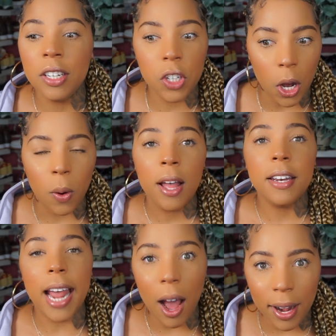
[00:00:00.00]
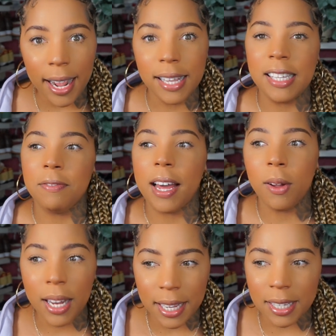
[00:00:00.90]
no, nowadays, if I
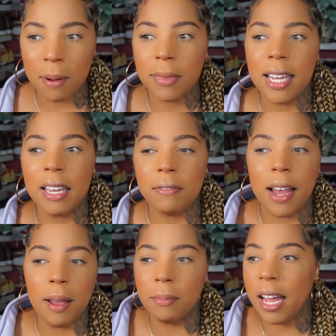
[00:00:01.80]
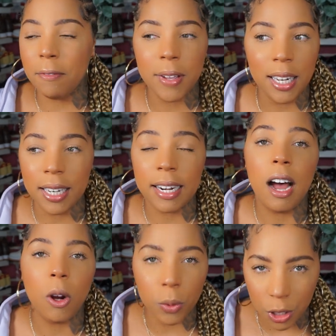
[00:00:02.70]
don't like something, if I'm not feeling it,
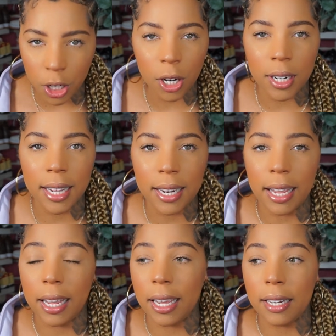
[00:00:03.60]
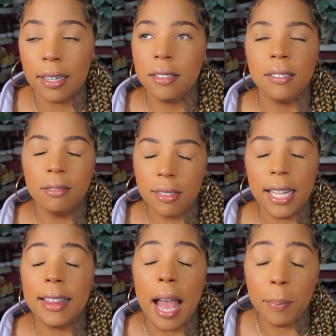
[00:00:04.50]
I'll return it and
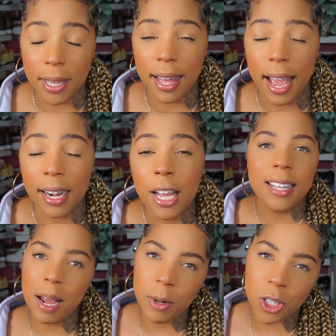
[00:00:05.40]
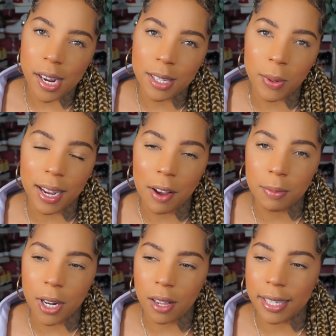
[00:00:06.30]
let that be that. Today I'm gonna show you guys what I got
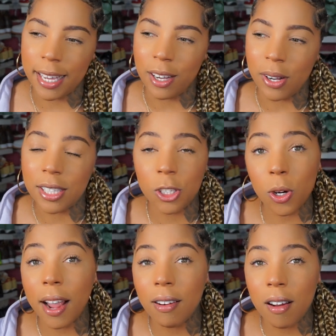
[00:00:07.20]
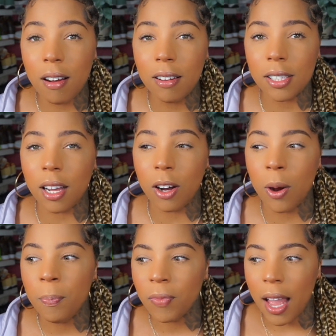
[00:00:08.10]
from Dolls Kill. It's a try on haul,
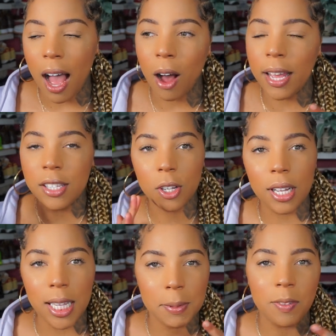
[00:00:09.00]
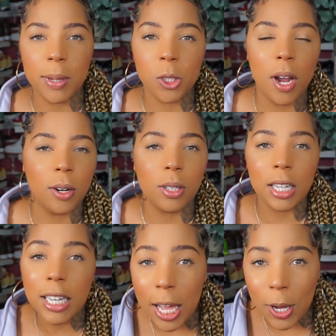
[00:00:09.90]
so I'll insert clips of me trying on the
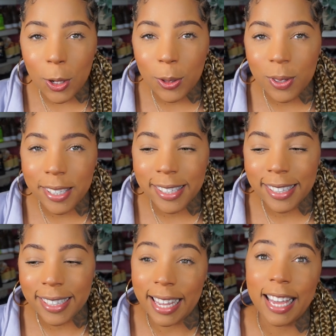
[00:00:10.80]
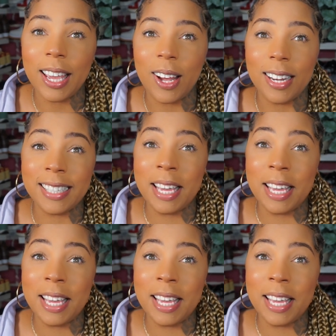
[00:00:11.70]
clothes. And yeah, y'all, let's